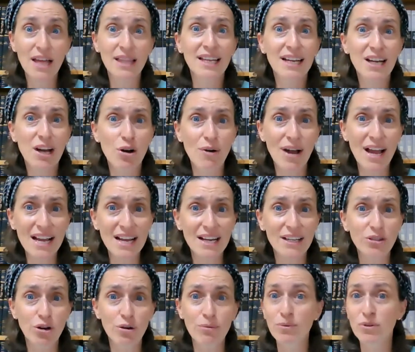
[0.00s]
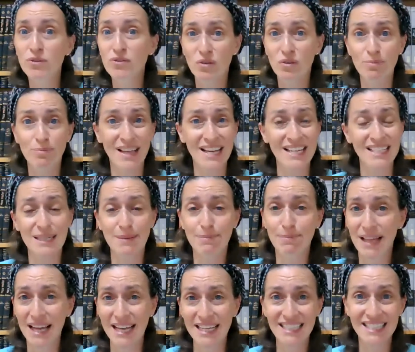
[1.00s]
The Kohen Gadol moves from place to
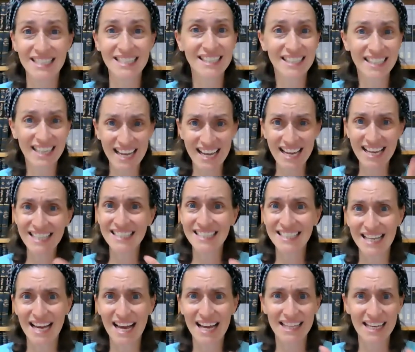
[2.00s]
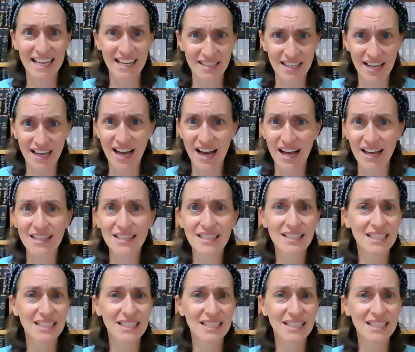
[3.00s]
place inside the Azara,